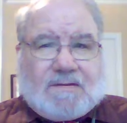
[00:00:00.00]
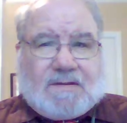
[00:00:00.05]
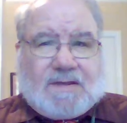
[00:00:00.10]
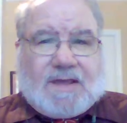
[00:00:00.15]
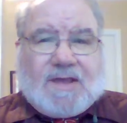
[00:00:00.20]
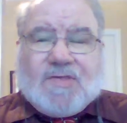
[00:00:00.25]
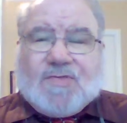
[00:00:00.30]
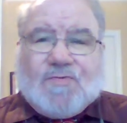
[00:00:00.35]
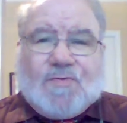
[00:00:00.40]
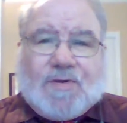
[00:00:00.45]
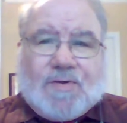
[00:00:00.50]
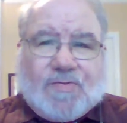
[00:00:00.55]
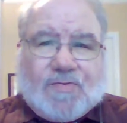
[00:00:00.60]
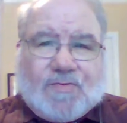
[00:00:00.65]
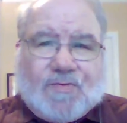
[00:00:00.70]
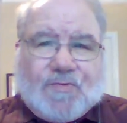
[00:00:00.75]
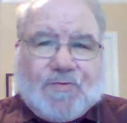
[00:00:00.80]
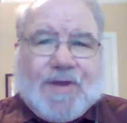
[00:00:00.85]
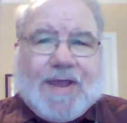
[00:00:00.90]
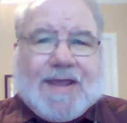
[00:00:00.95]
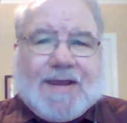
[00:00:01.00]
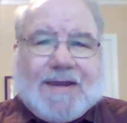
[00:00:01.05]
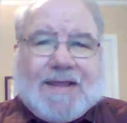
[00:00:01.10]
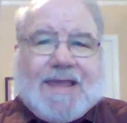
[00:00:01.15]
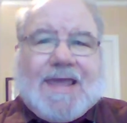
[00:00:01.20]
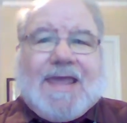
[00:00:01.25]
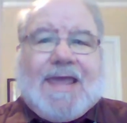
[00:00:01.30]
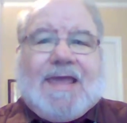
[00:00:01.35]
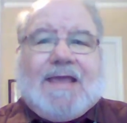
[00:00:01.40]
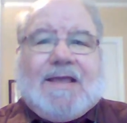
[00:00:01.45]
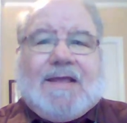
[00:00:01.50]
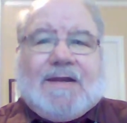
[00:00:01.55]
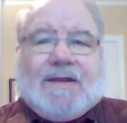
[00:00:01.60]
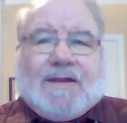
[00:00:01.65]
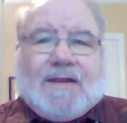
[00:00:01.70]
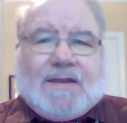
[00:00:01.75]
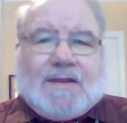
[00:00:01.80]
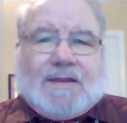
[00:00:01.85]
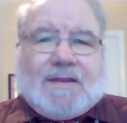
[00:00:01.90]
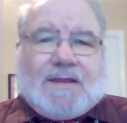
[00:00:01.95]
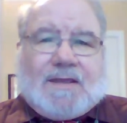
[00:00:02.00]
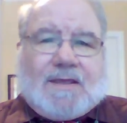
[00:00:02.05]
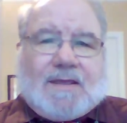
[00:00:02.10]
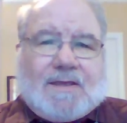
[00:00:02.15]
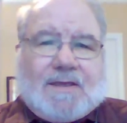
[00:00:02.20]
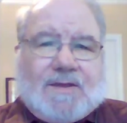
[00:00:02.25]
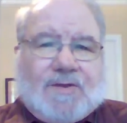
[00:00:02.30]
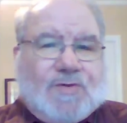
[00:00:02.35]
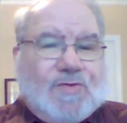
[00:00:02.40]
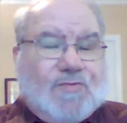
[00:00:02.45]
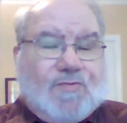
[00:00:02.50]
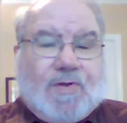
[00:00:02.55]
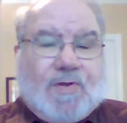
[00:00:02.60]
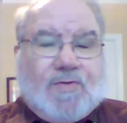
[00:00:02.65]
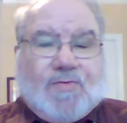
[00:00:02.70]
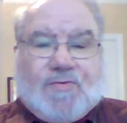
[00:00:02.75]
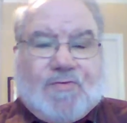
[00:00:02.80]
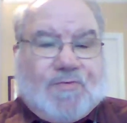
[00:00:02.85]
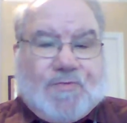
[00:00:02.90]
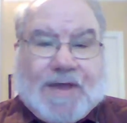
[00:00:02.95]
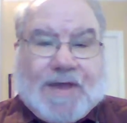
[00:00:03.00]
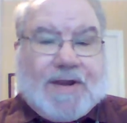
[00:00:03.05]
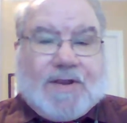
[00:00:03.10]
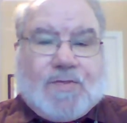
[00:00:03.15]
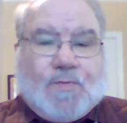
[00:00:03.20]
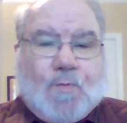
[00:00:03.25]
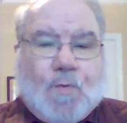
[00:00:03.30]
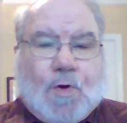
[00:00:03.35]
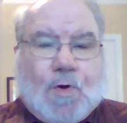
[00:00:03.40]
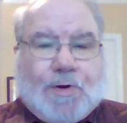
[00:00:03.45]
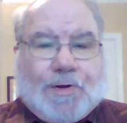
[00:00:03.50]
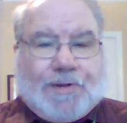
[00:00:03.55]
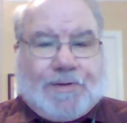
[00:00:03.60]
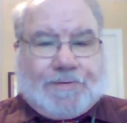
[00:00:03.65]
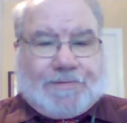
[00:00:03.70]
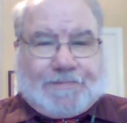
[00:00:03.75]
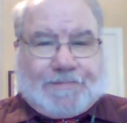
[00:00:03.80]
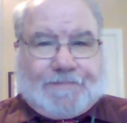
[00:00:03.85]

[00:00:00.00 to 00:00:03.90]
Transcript: Israel's great king and Israel's greatest warrior.